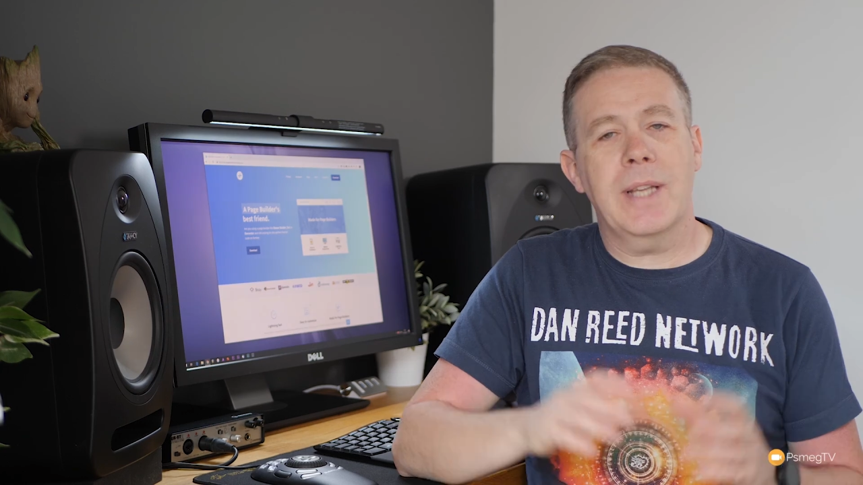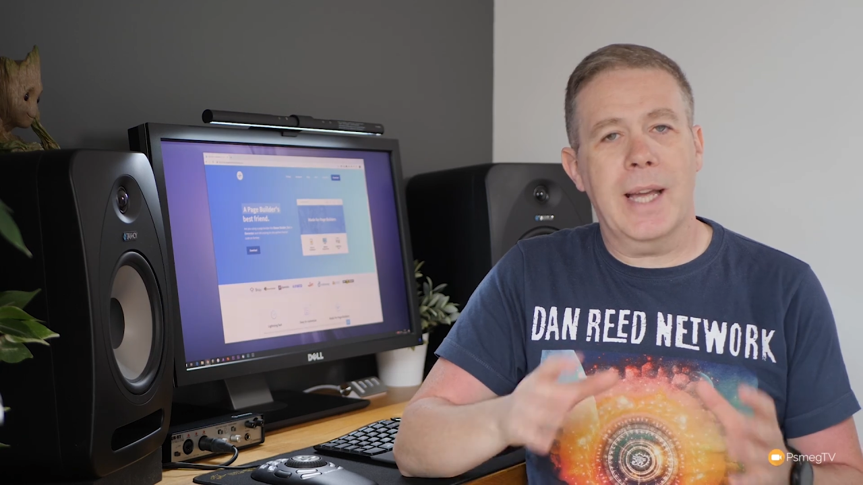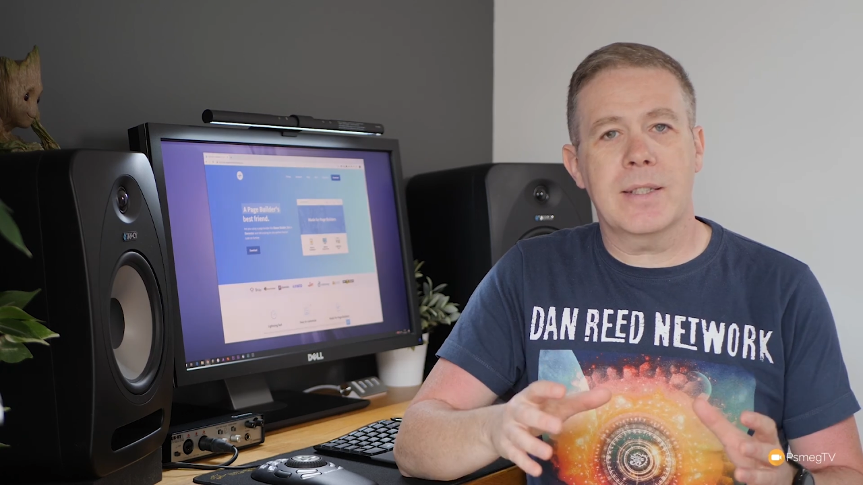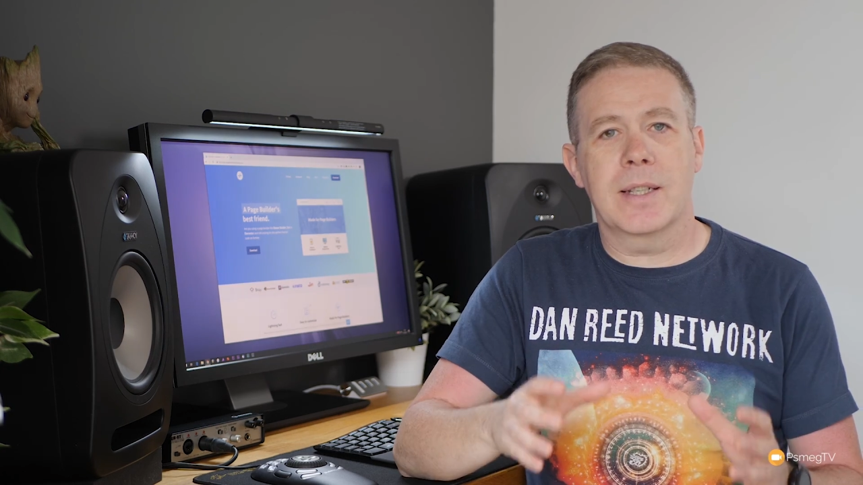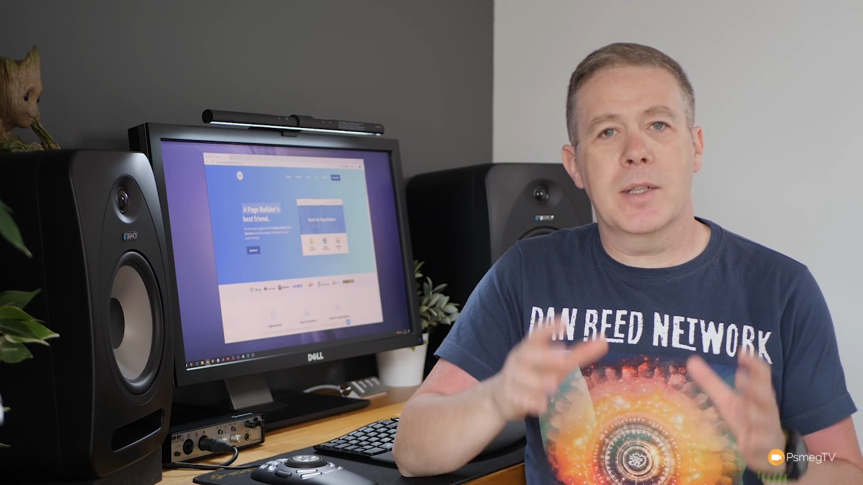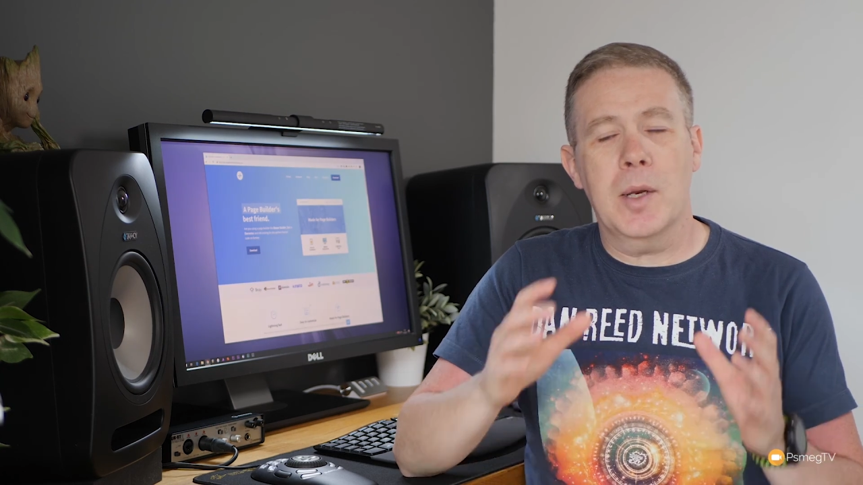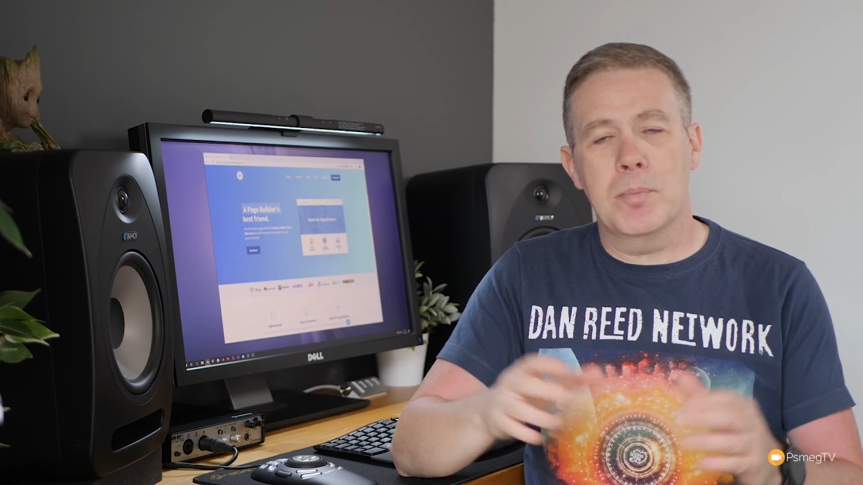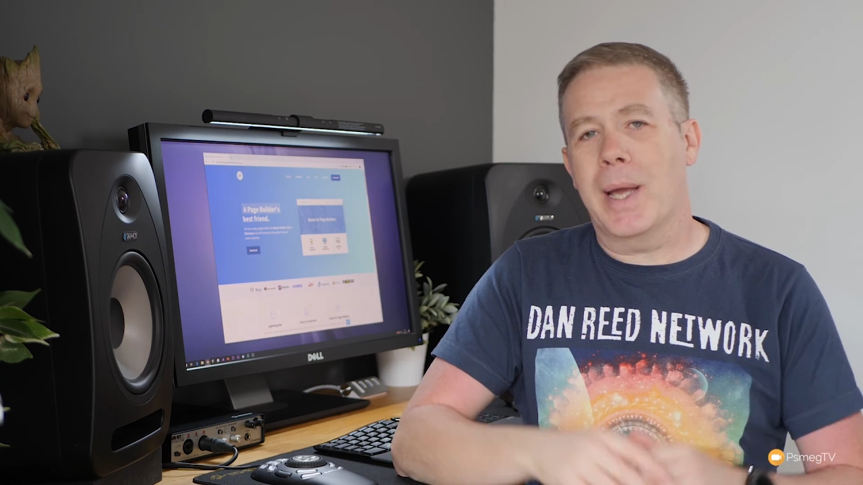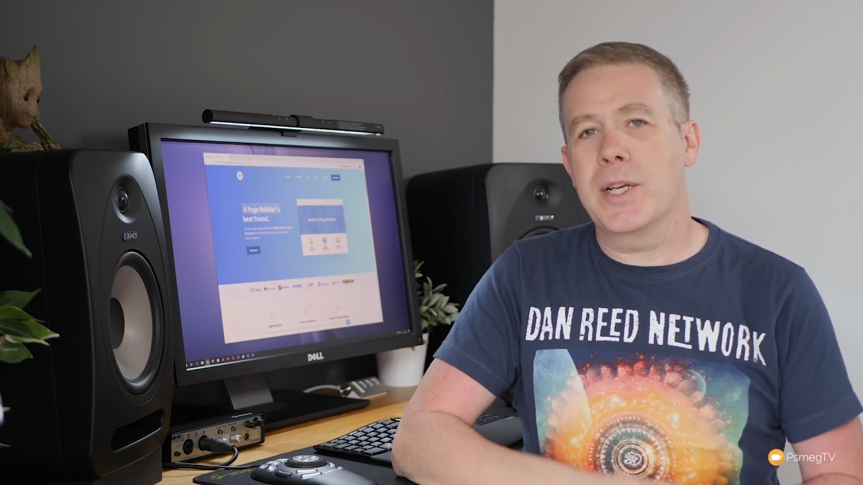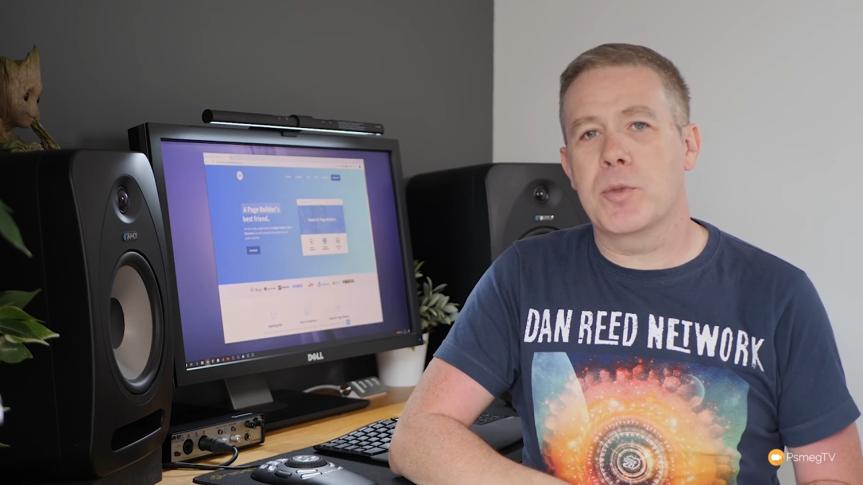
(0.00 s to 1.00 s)
tested
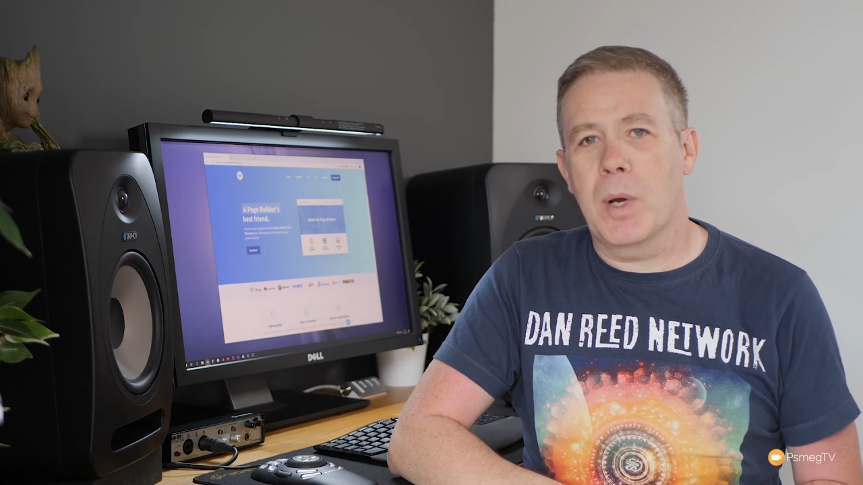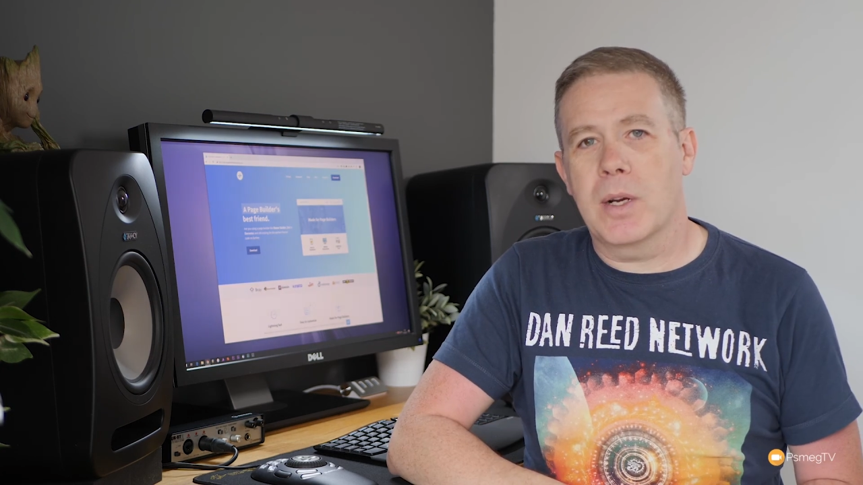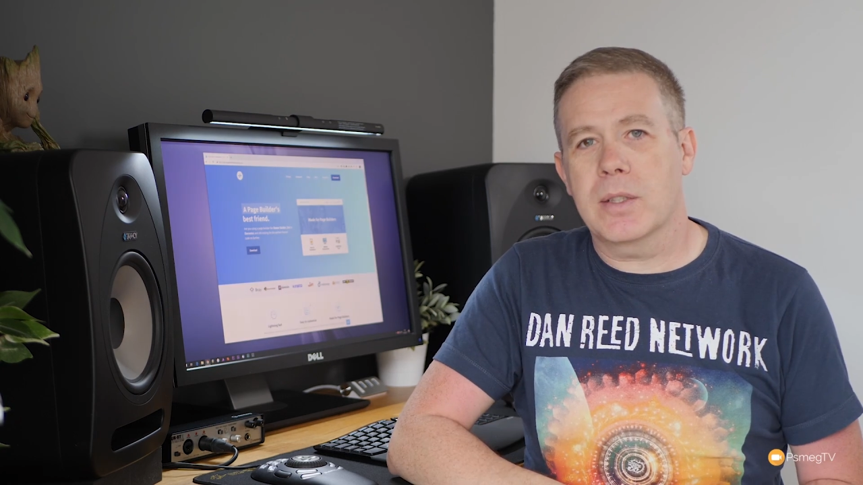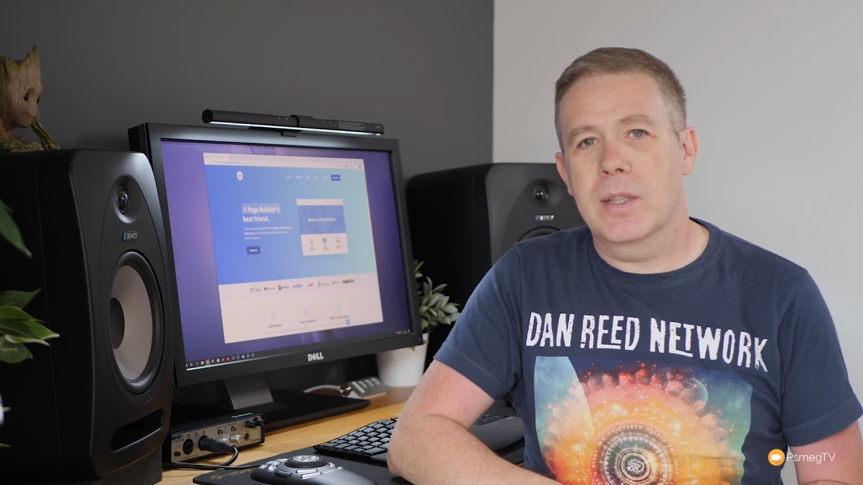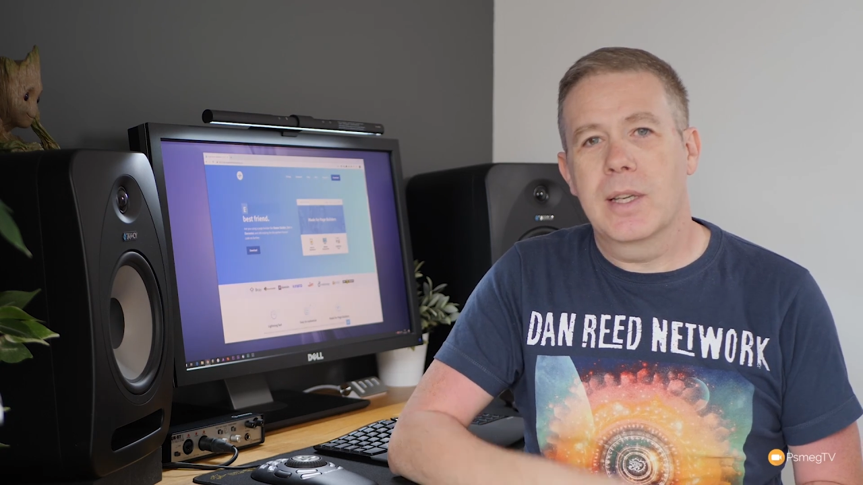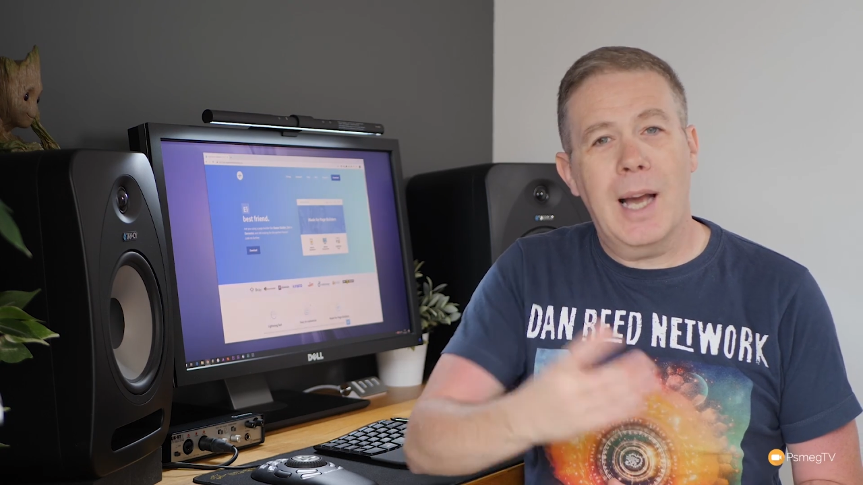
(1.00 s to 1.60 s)
and benchmarked.